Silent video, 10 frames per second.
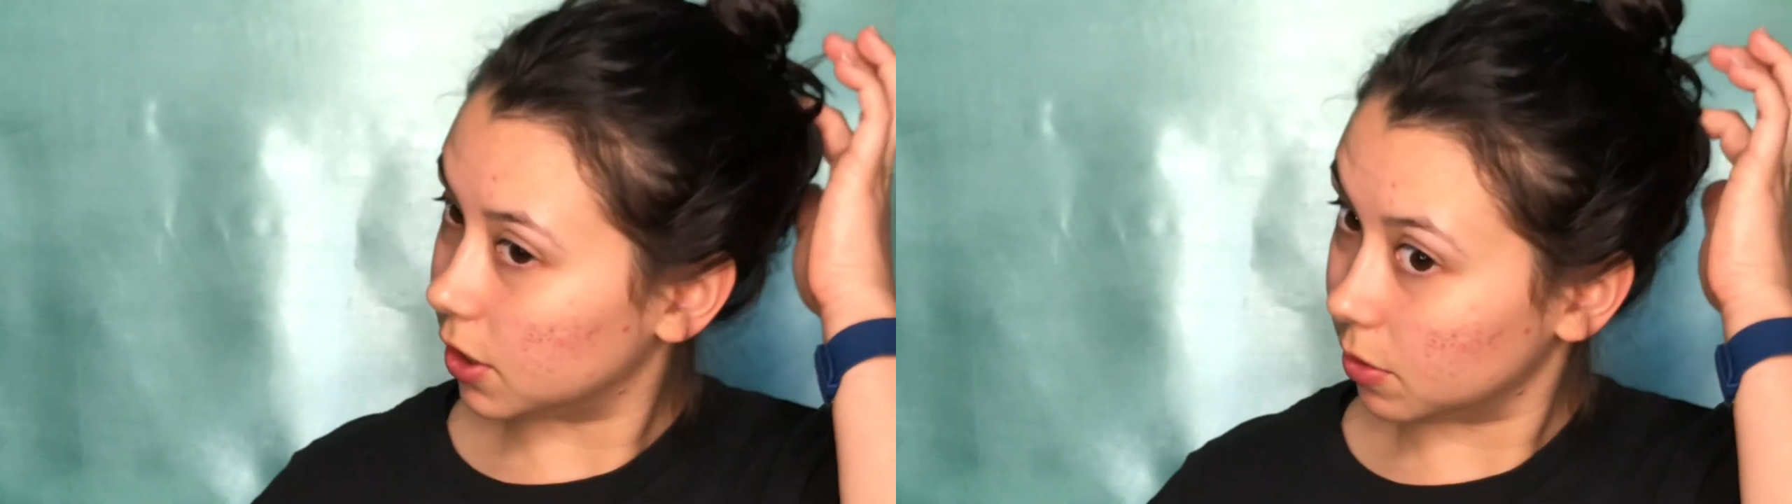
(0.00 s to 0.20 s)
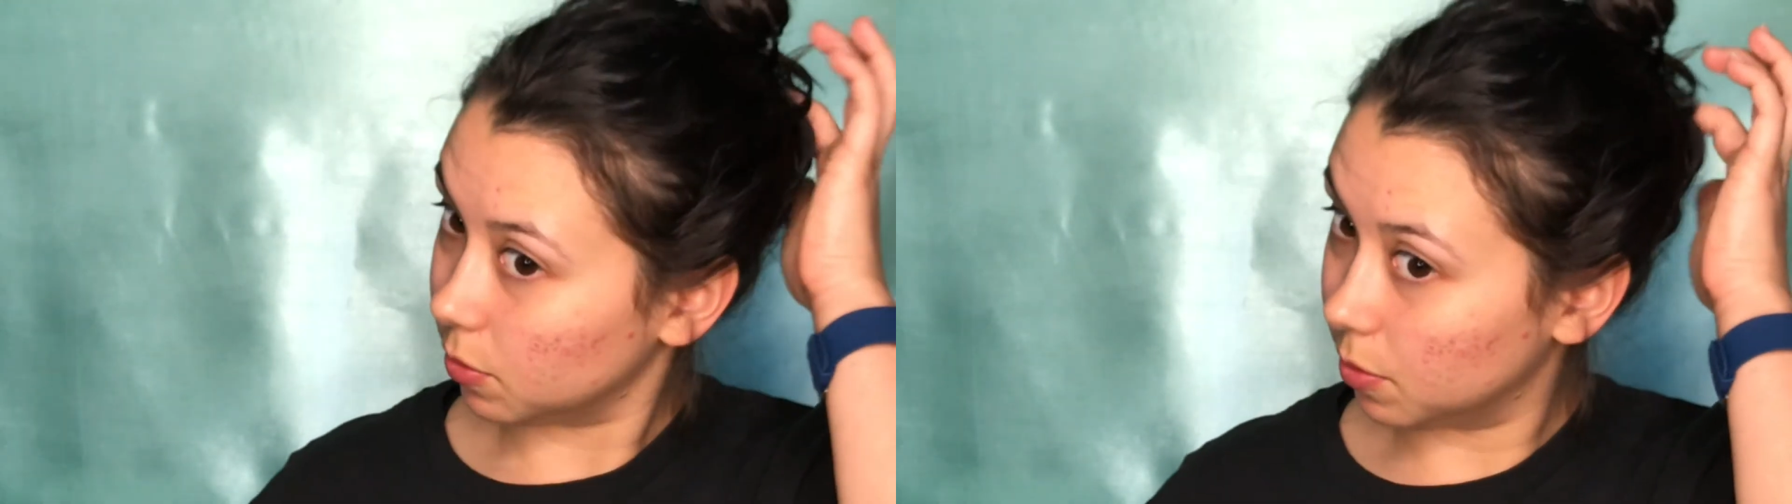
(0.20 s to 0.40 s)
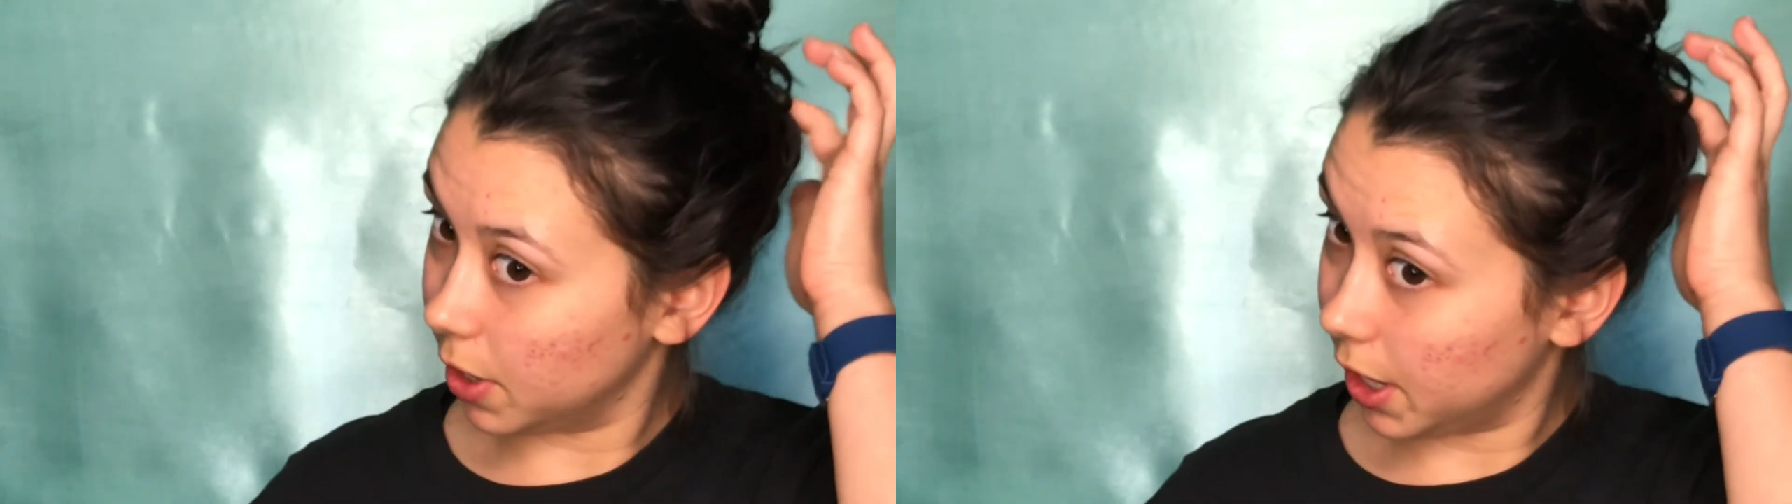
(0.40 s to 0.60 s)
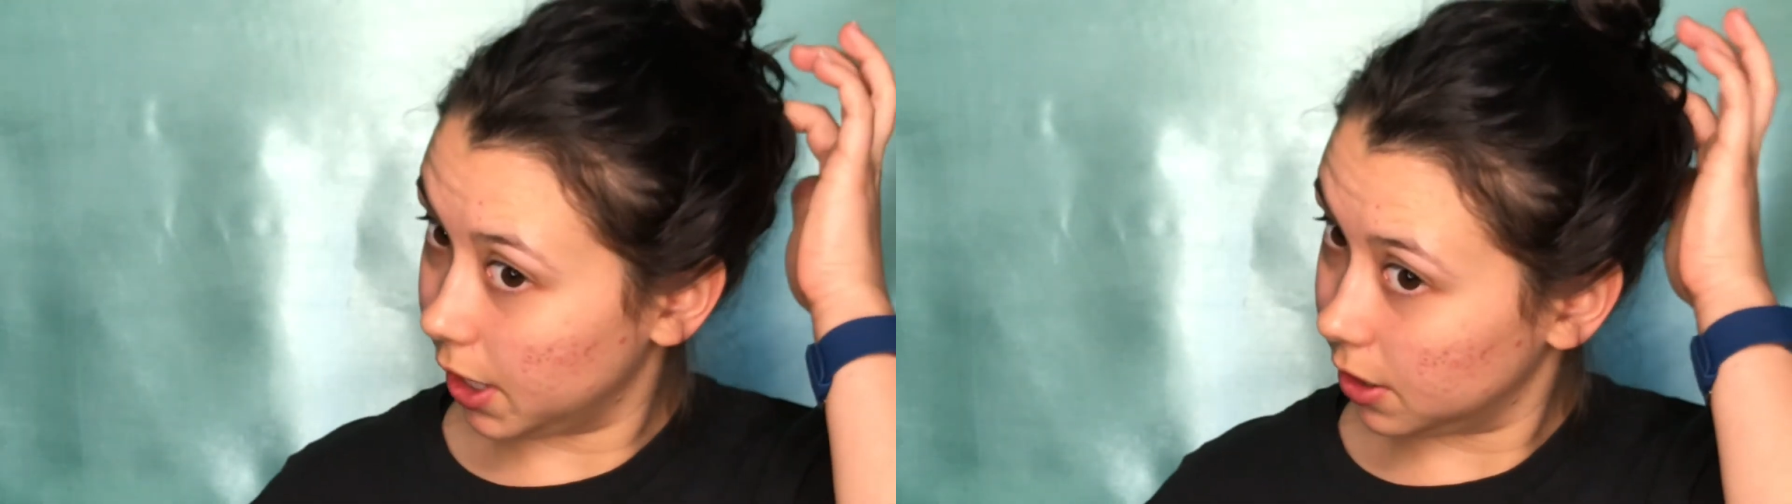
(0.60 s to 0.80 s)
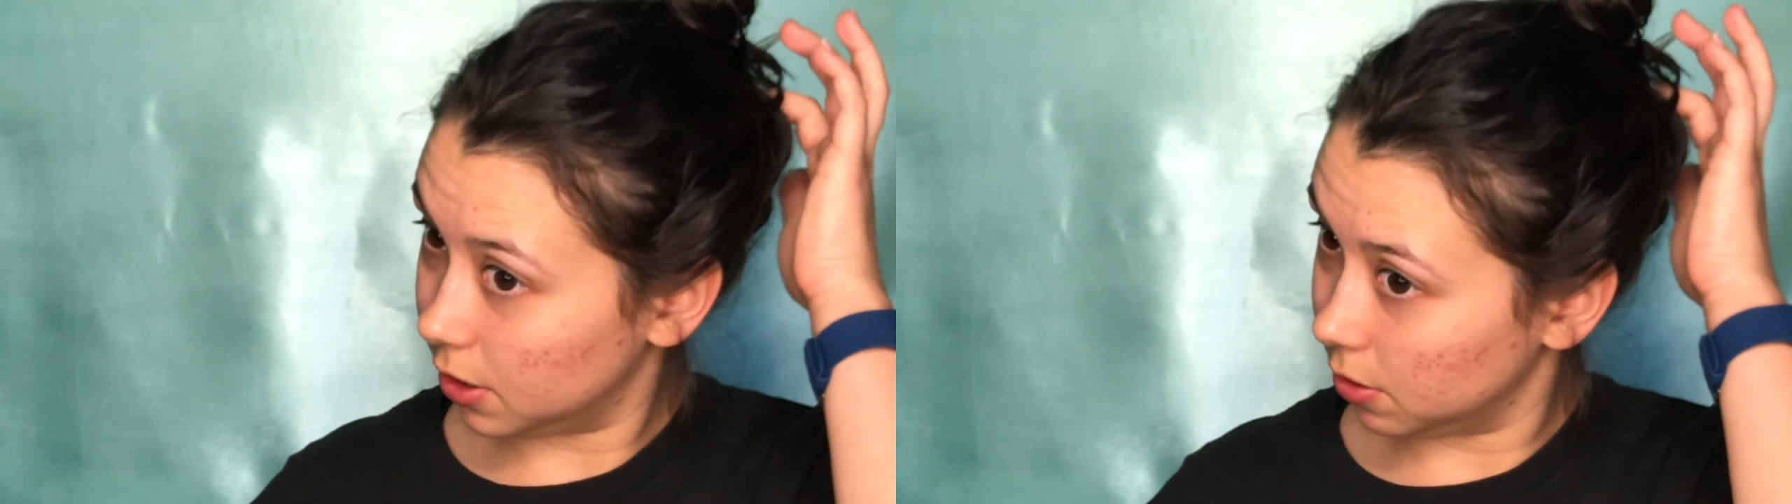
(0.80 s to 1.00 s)
just
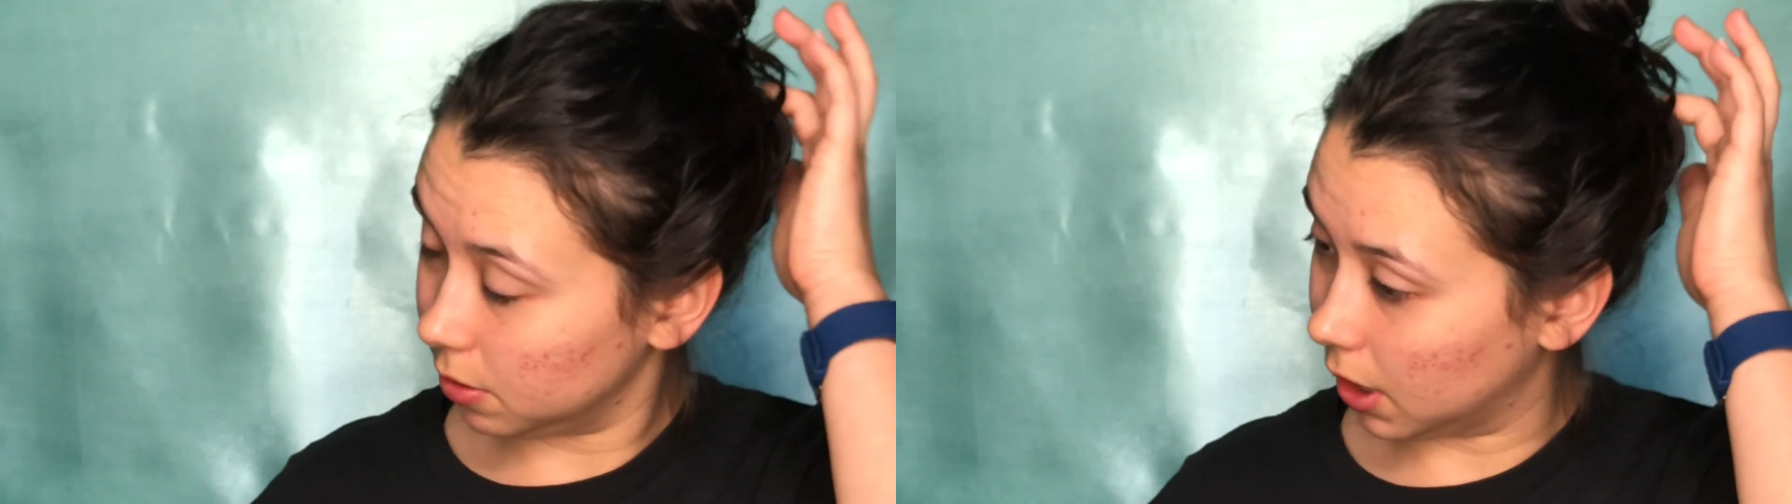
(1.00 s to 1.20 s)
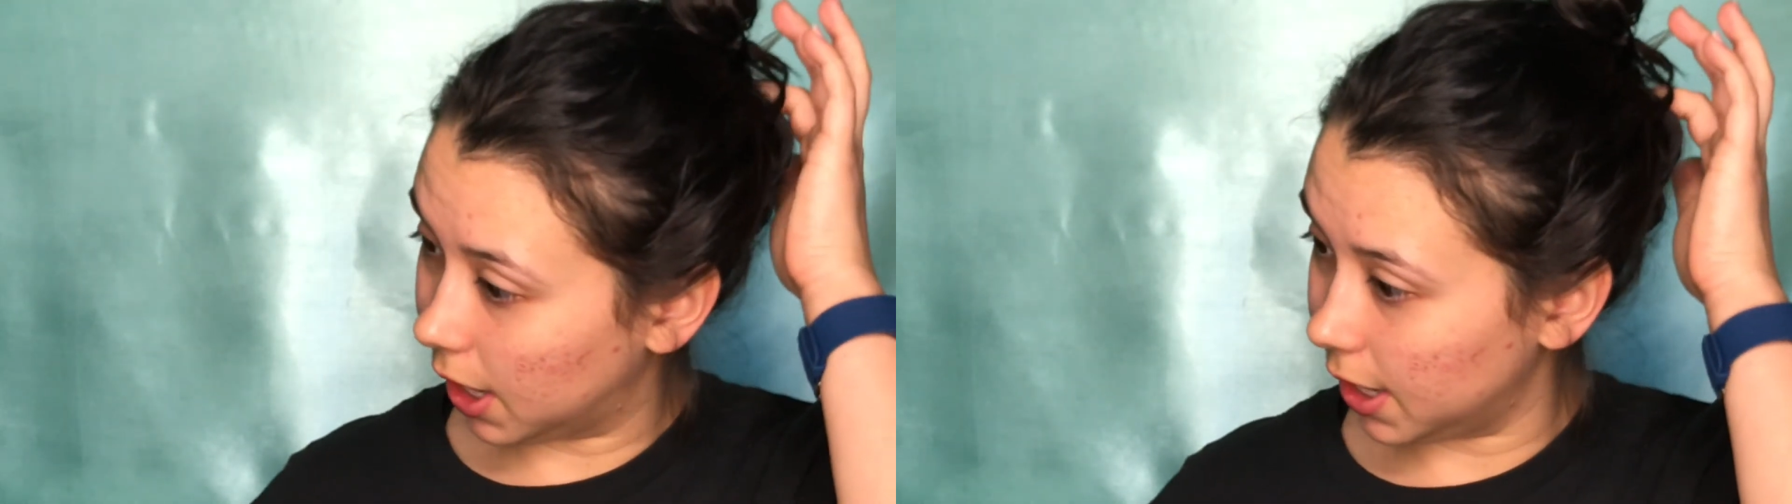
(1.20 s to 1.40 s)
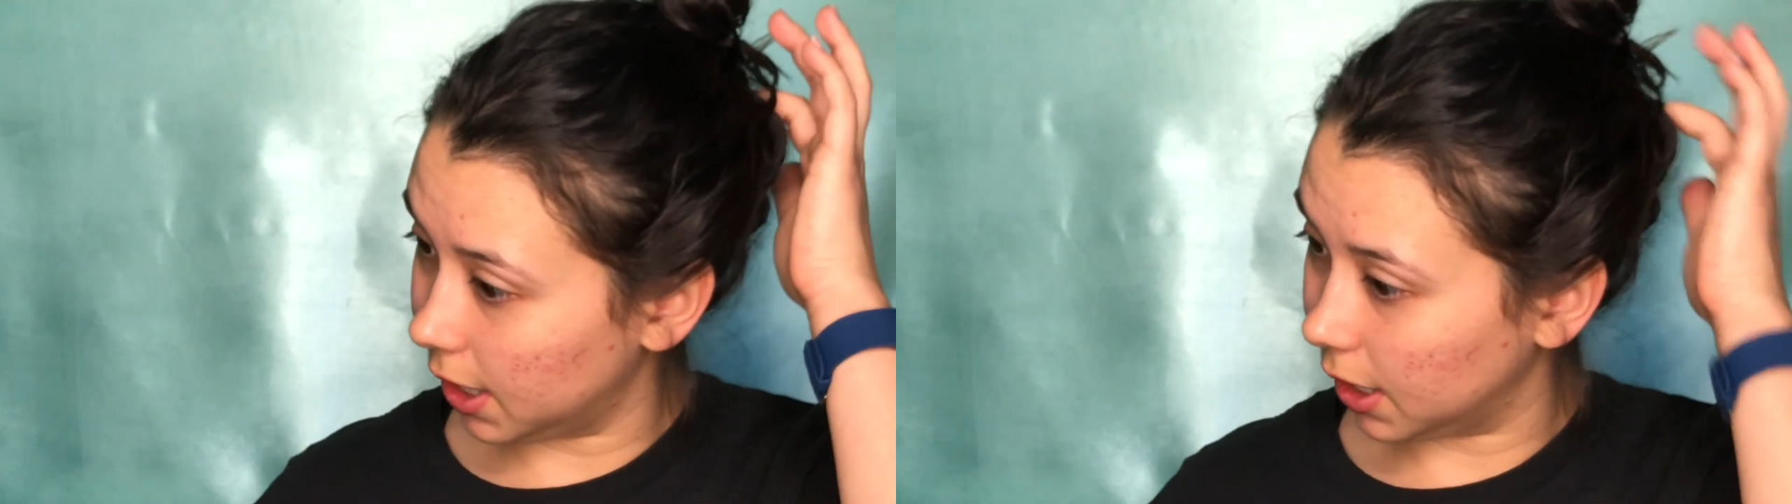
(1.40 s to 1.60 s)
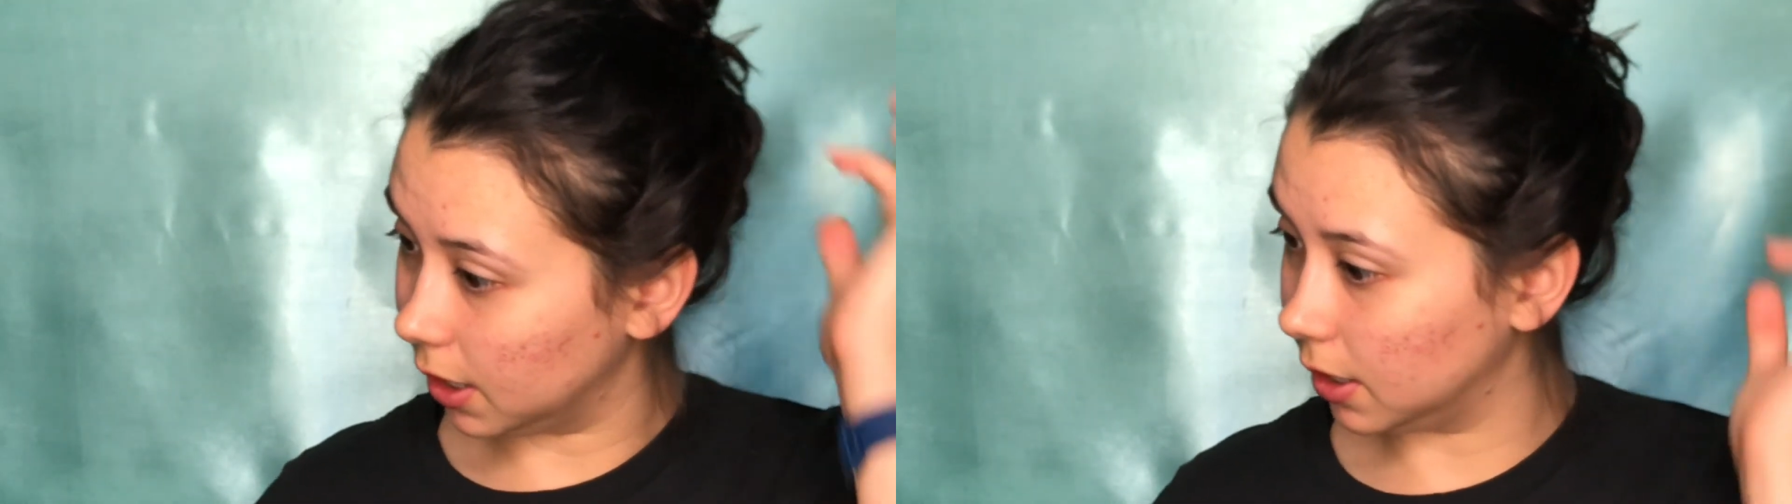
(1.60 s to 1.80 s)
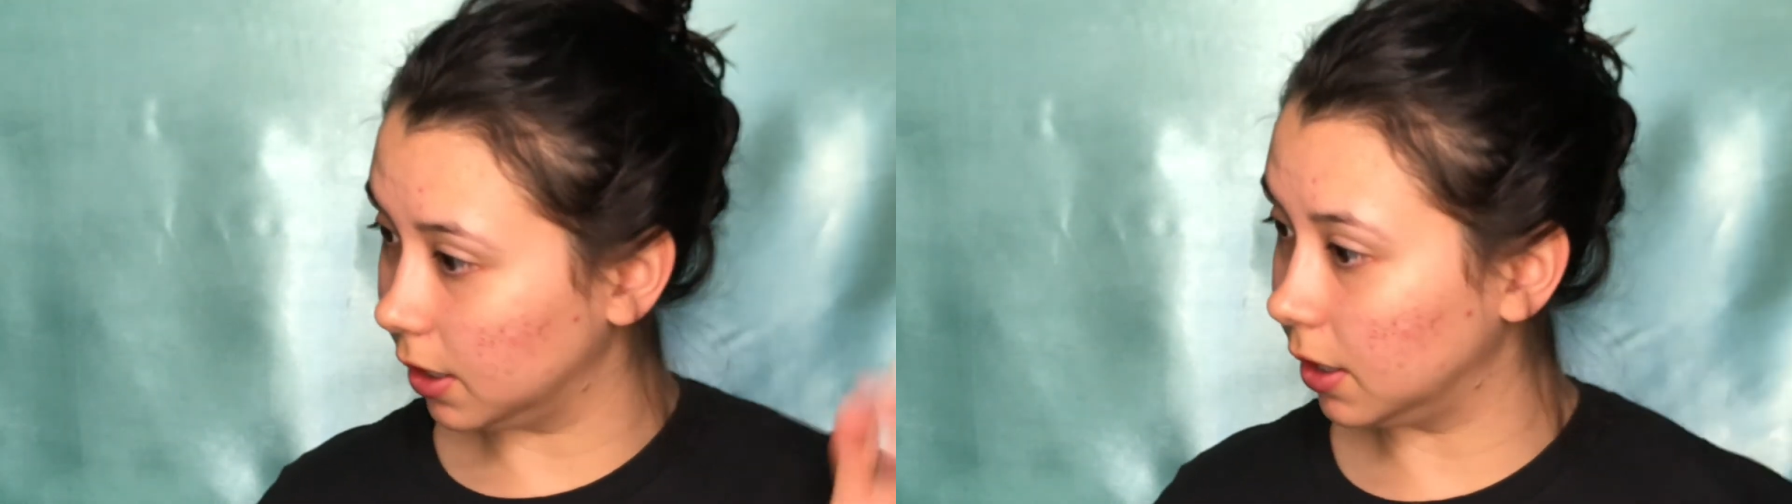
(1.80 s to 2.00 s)
way too light.